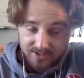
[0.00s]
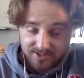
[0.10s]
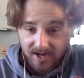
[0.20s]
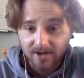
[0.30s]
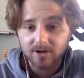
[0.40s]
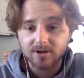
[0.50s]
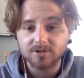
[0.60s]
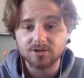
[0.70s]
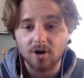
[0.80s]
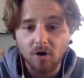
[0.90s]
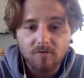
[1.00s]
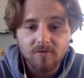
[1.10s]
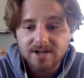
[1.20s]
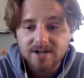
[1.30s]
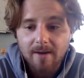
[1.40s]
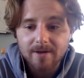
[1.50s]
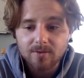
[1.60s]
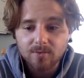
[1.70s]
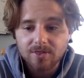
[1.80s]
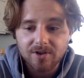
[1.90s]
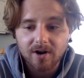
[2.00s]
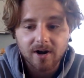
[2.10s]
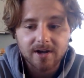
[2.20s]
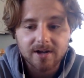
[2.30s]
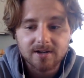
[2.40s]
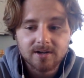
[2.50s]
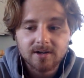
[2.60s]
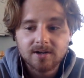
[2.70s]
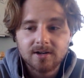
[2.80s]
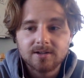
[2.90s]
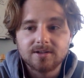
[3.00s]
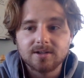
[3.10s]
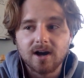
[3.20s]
Skyhookers are over dominant with their height. The